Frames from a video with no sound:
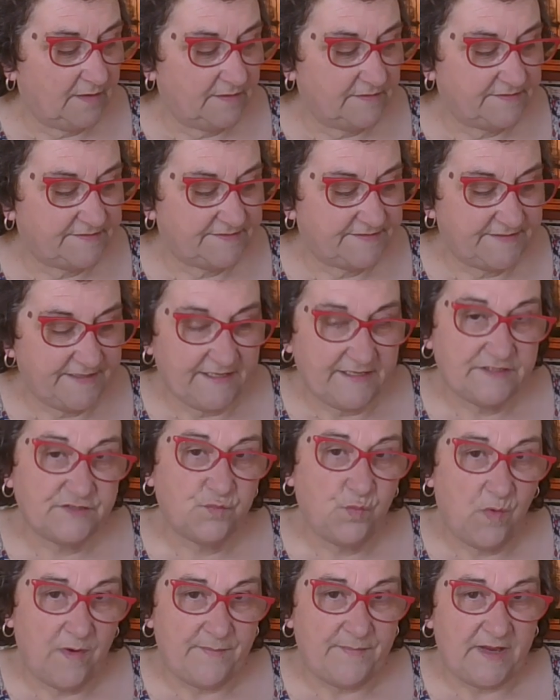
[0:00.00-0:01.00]
six
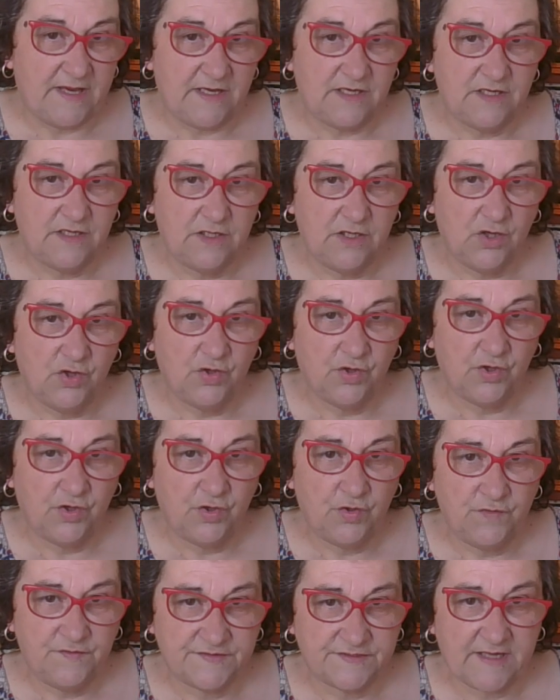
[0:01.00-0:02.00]
women
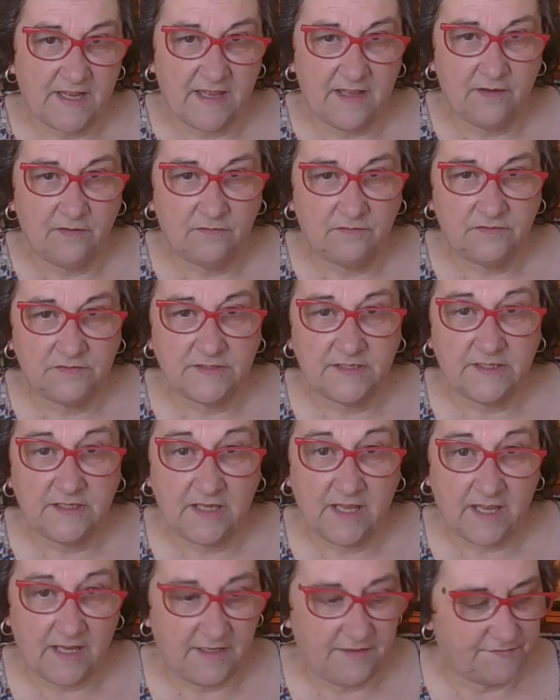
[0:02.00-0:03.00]
who scaled
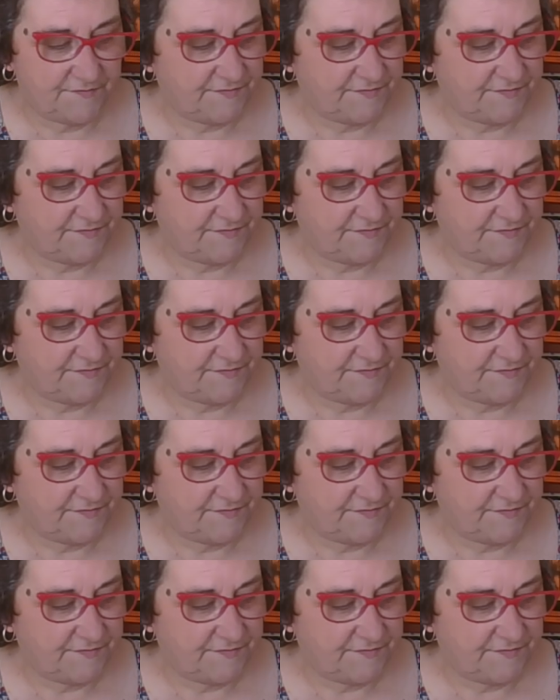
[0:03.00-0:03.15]
K2.